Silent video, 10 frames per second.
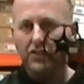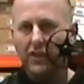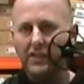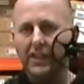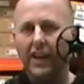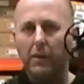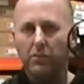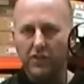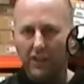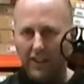on the strings and
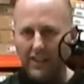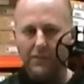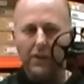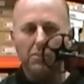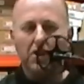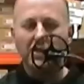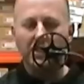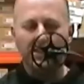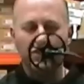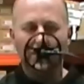cables, so less vibration in the